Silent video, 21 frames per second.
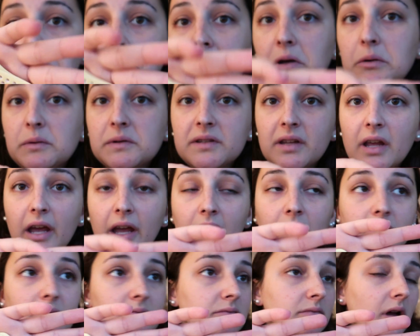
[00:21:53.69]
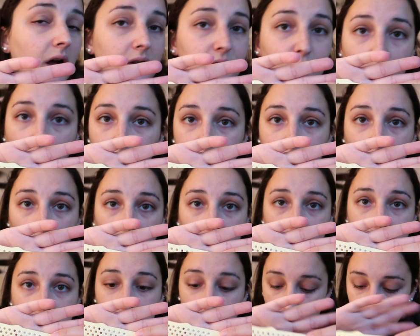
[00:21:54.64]
It was like
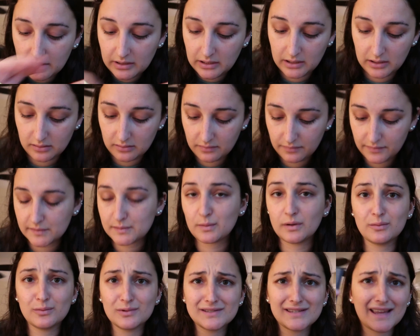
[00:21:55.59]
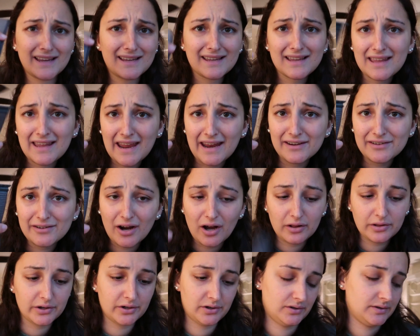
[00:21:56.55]
$12 maybe. This one was like
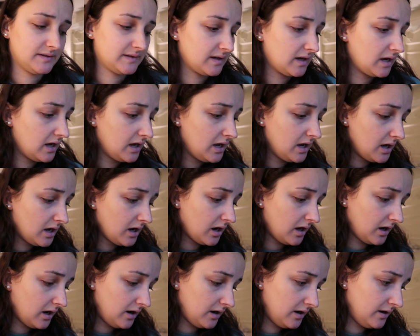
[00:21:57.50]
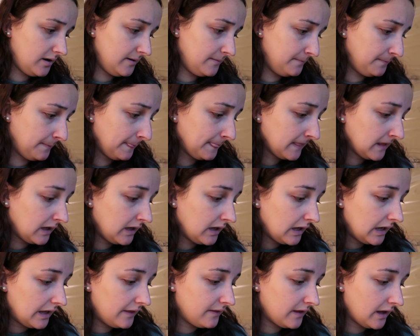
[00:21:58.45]
$8. Um,
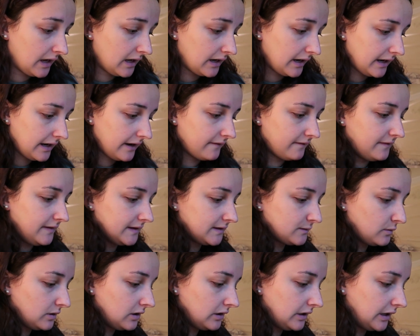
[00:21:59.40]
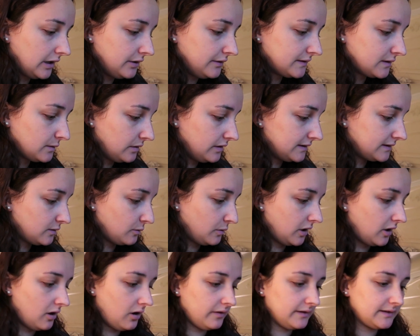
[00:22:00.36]
and then I have this one and I used to wear this to
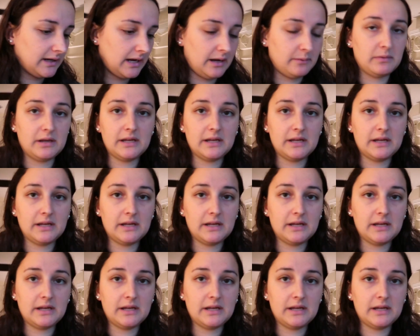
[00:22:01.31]
work all the time.